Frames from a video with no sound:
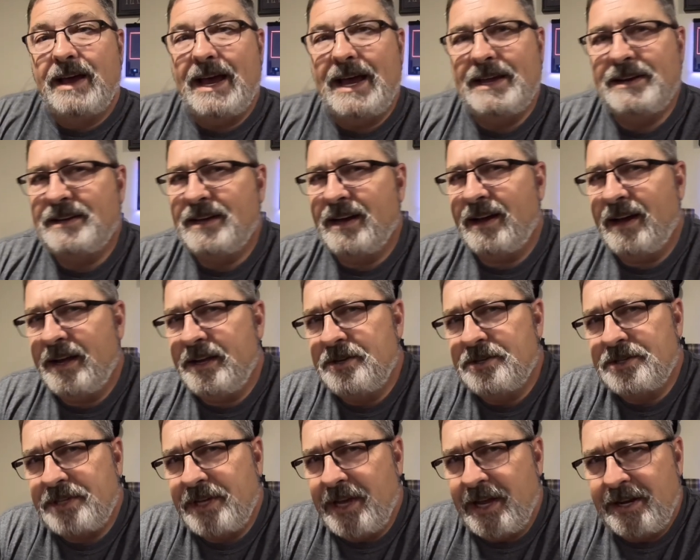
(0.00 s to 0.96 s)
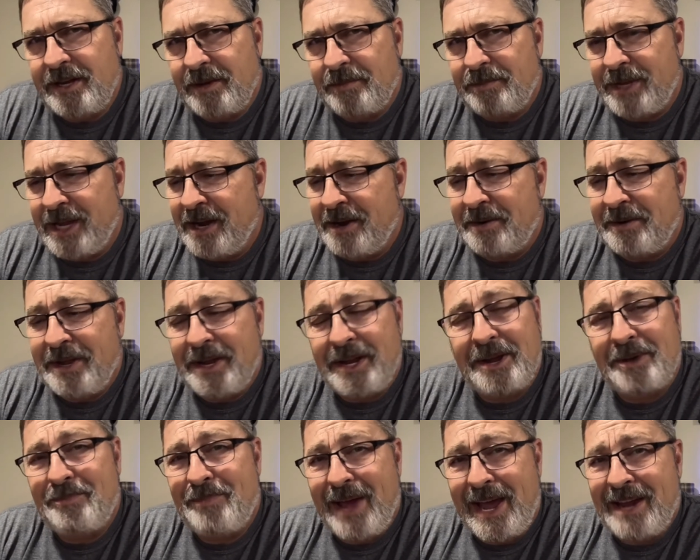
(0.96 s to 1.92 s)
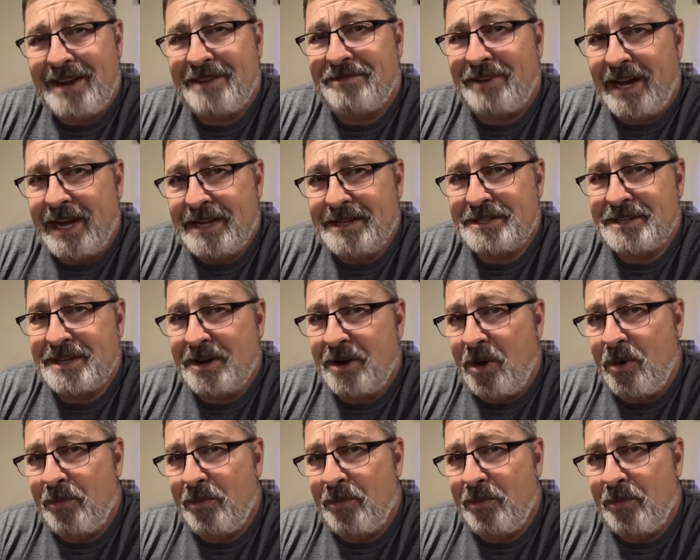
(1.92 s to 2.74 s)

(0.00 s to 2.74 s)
And uh, I usually end up carrying a bag of ice and